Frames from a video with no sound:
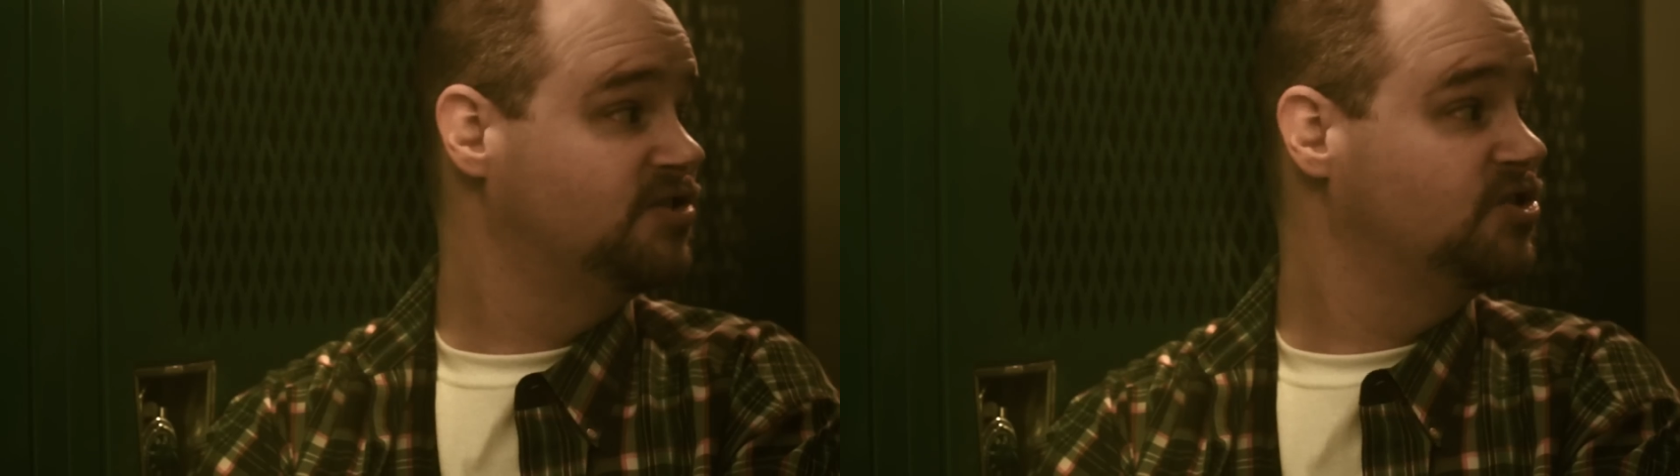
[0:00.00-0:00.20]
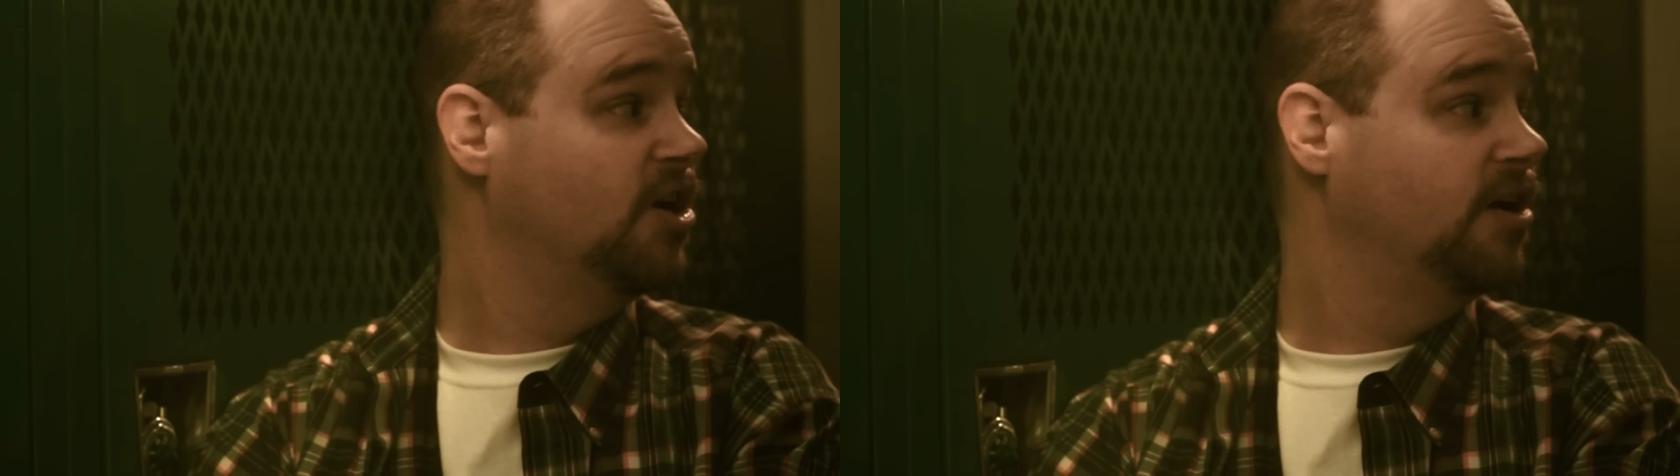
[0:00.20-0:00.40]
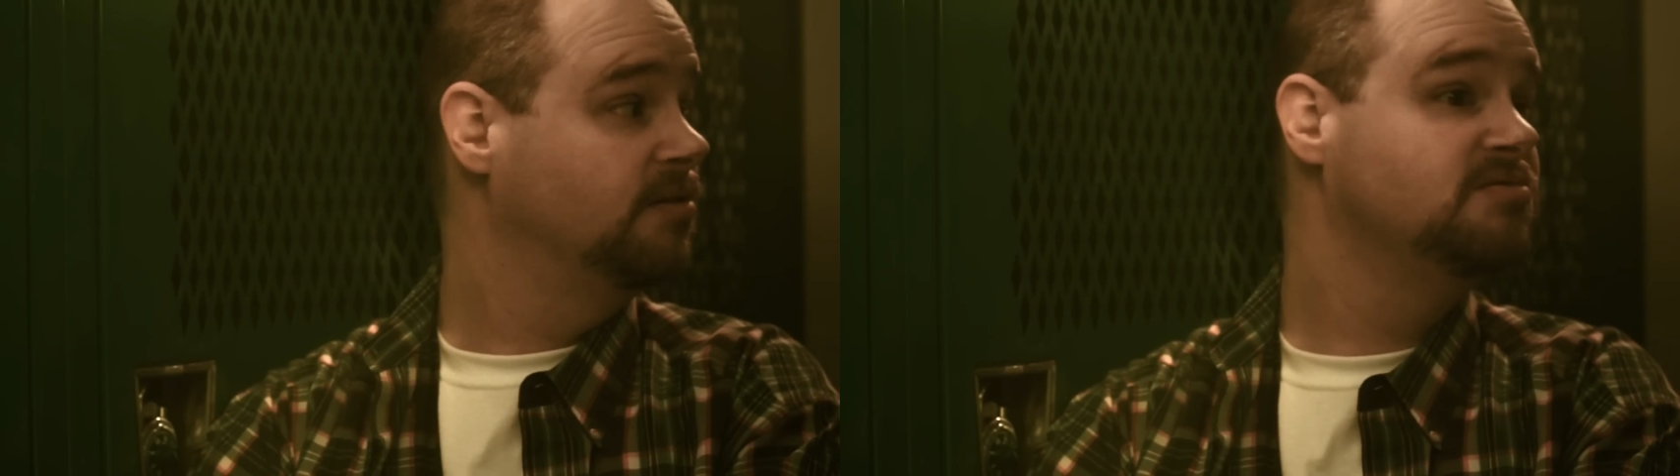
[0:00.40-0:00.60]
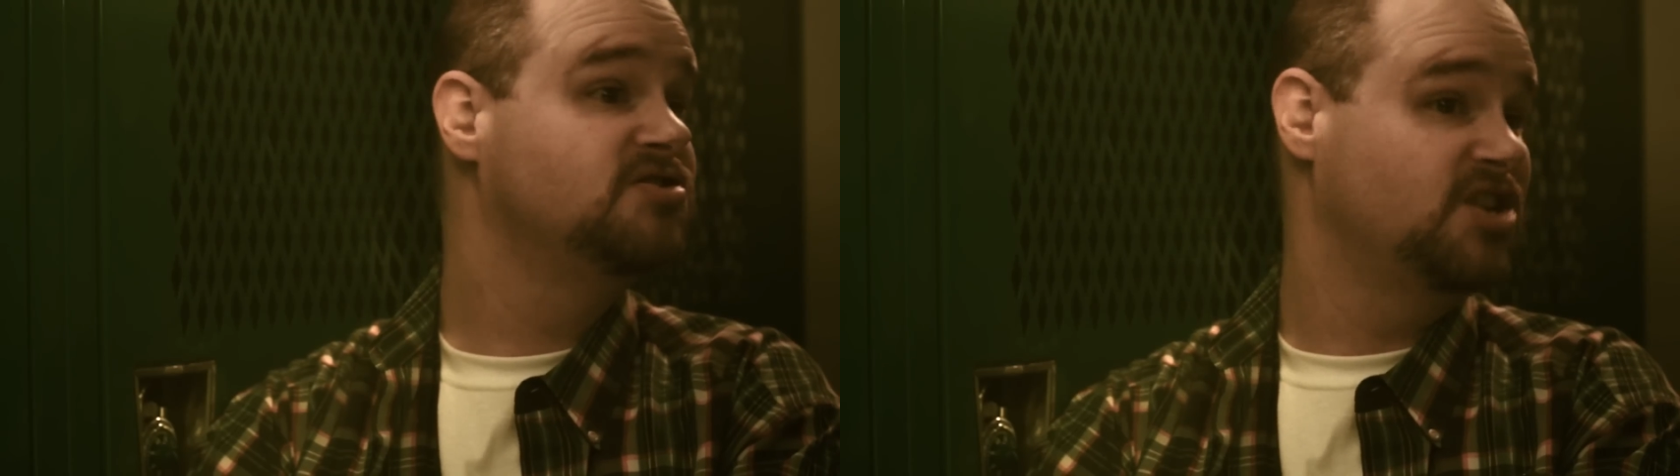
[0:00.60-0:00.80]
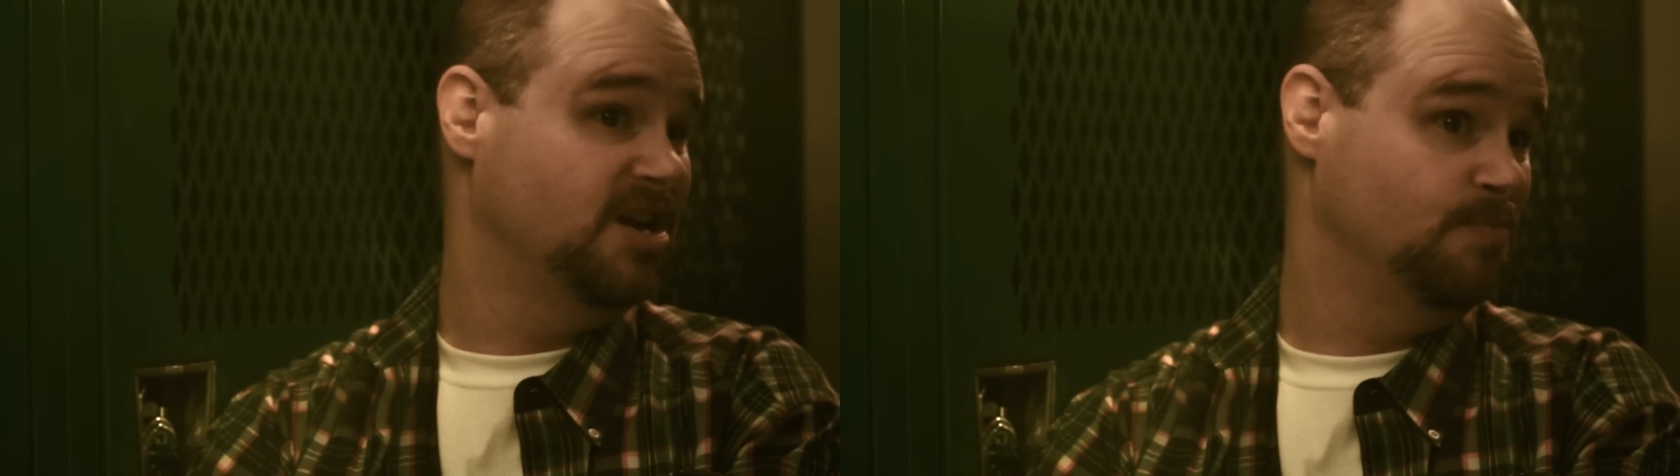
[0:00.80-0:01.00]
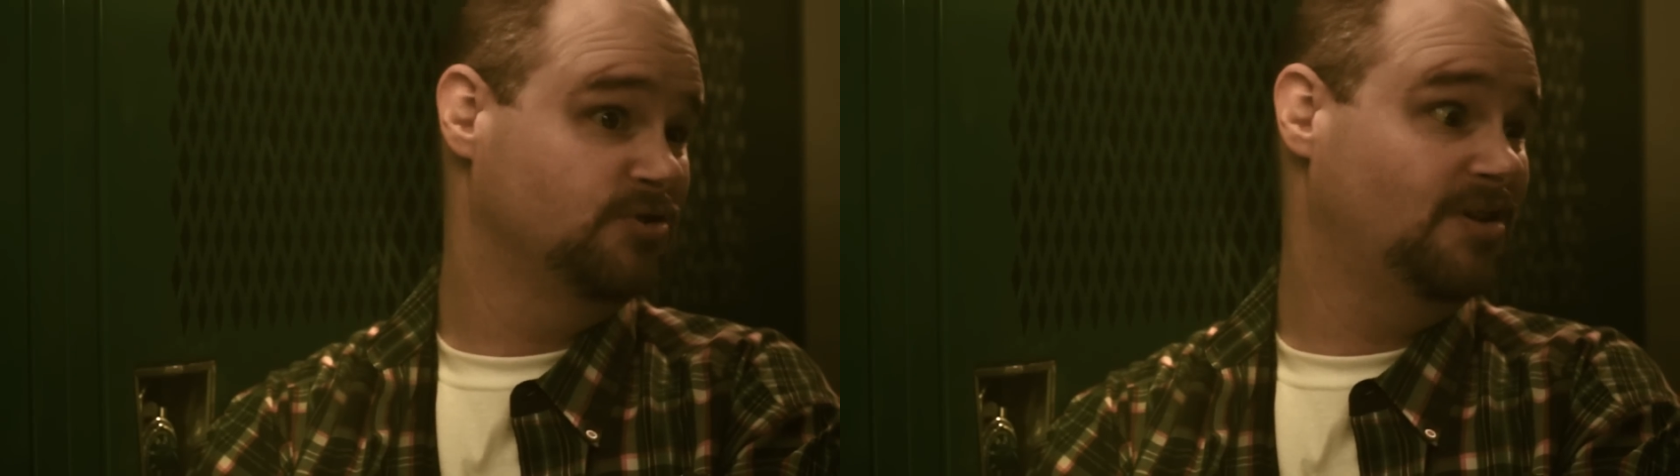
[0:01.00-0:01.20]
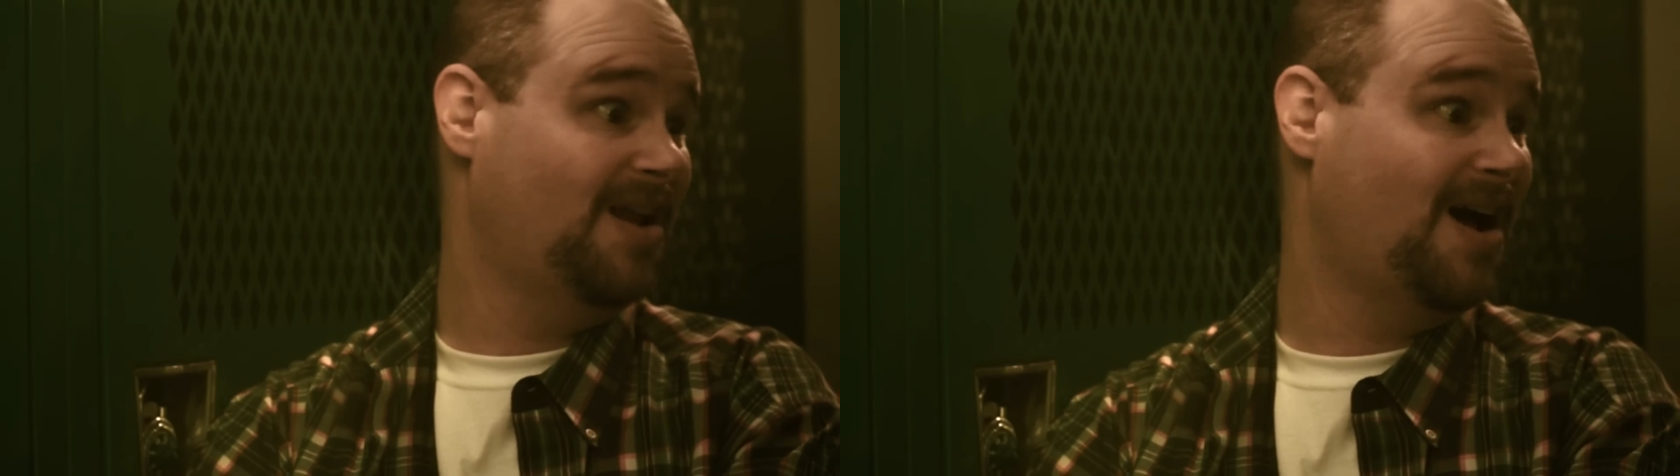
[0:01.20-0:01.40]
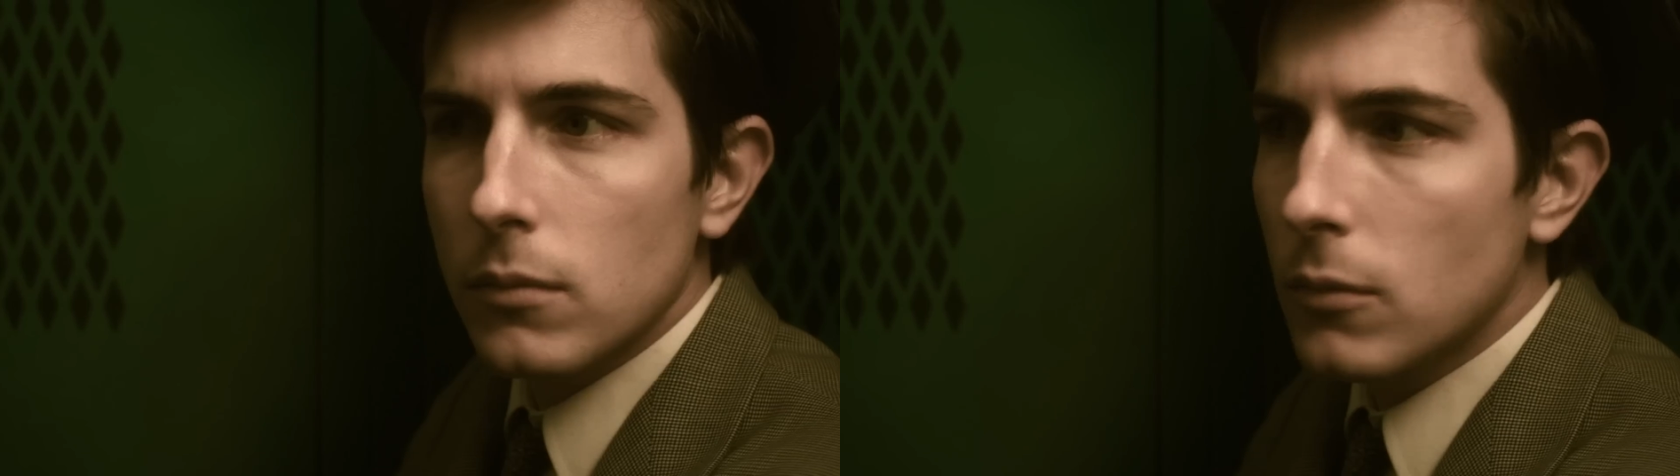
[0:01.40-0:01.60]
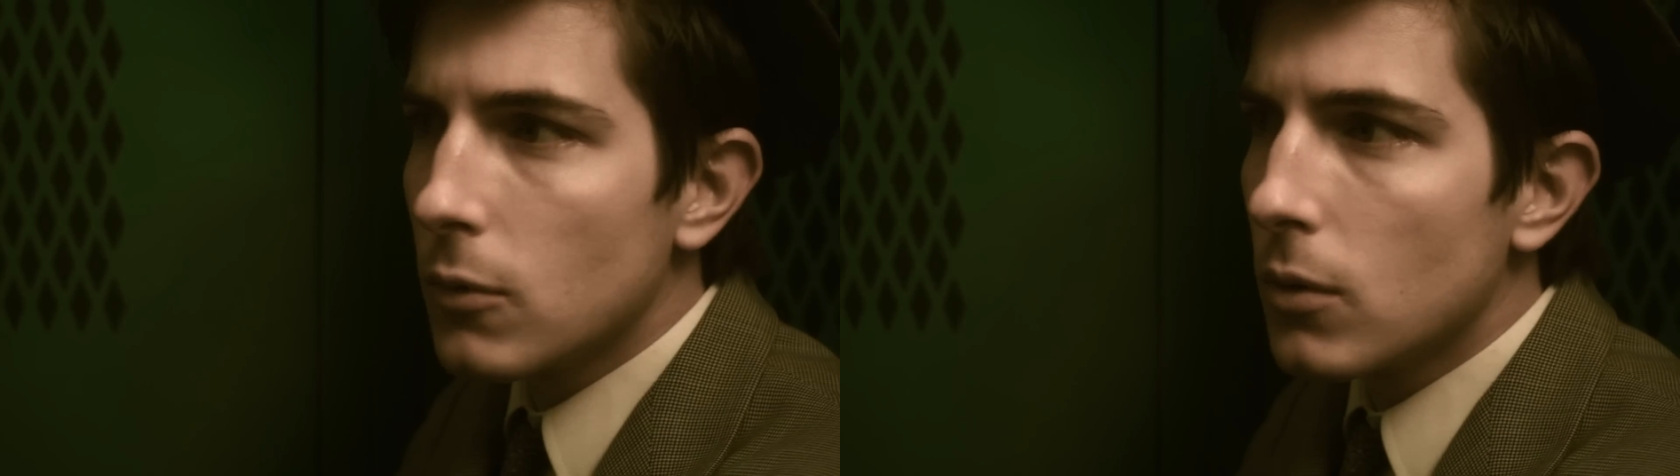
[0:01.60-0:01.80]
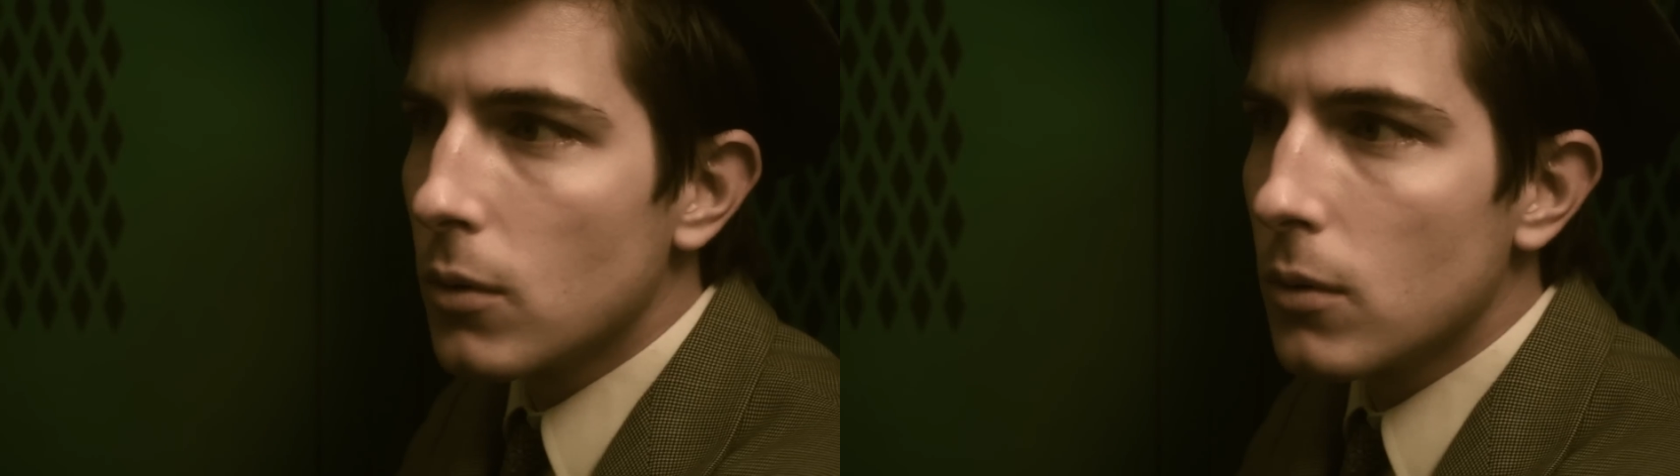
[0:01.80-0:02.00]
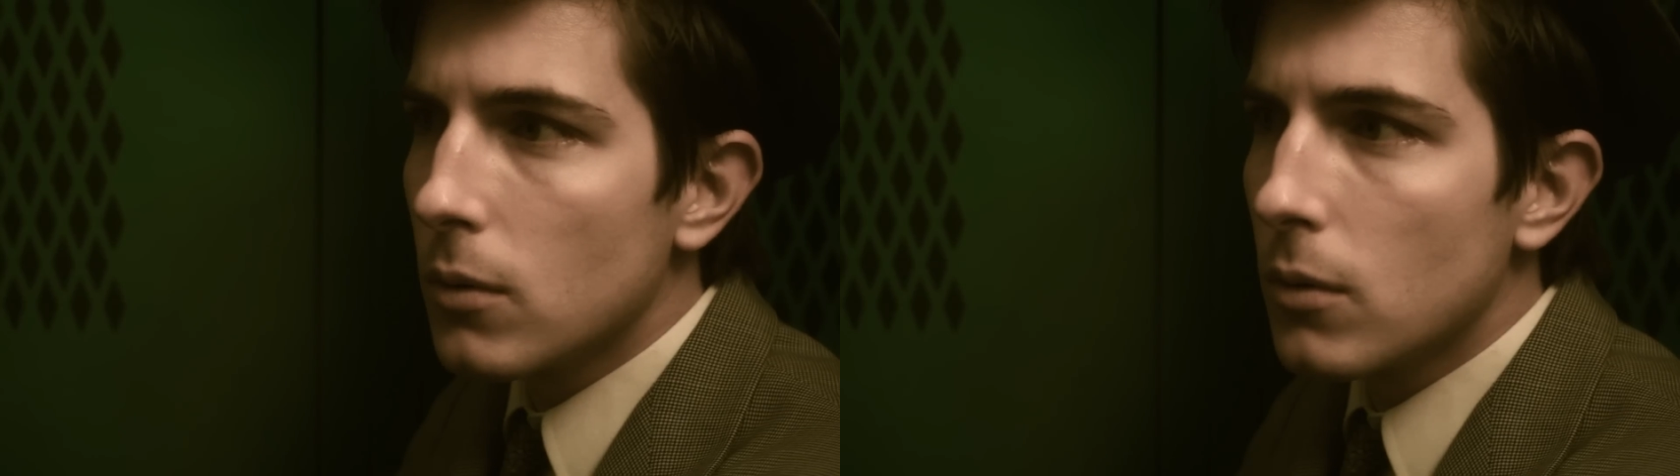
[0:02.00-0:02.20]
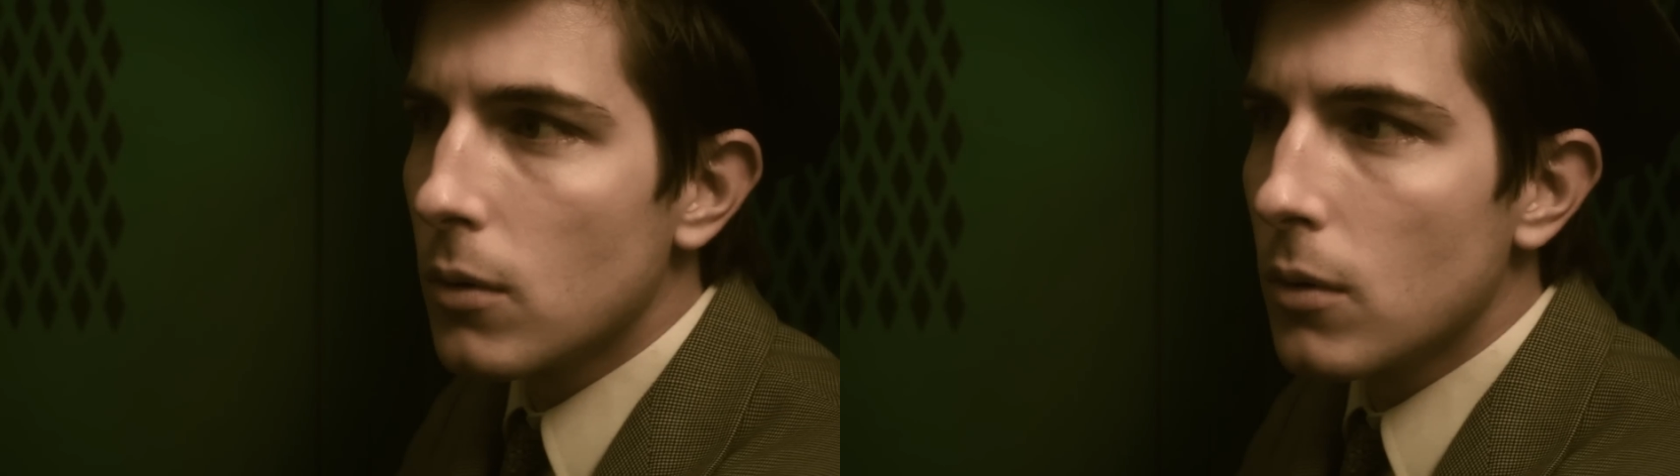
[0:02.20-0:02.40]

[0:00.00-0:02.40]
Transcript: it, son. Schemers and liars, you ask me.